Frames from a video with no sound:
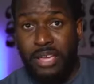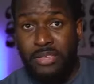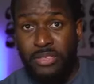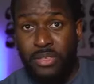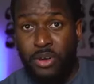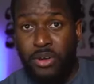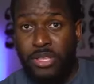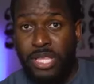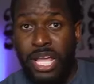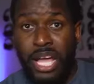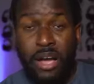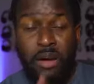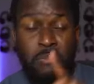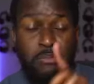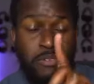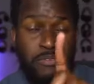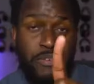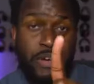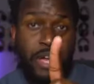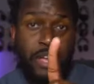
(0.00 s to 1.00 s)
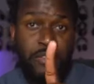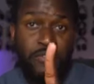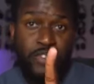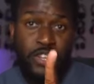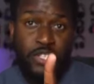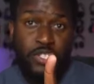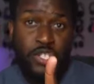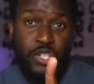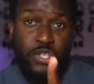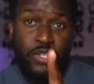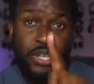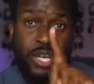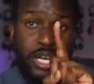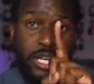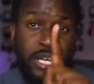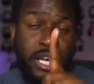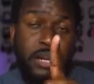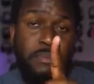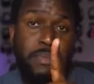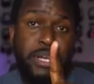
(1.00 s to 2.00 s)
I thought. Now, before I continue, I
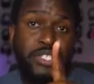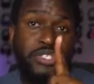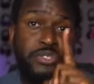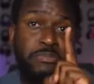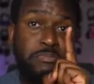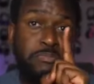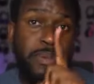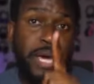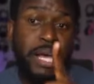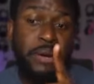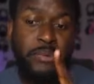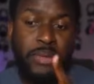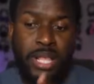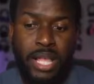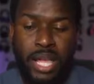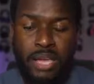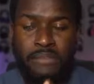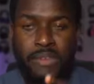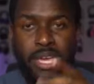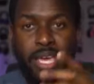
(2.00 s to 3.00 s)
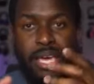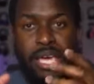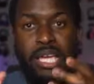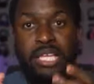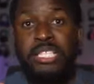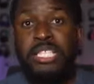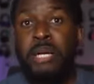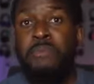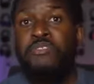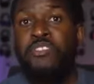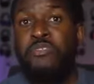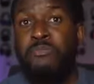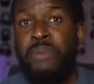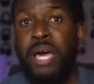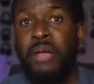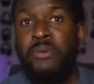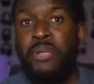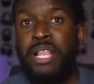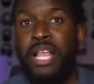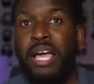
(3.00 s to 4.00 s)
gotta mention battery life. In terms of battery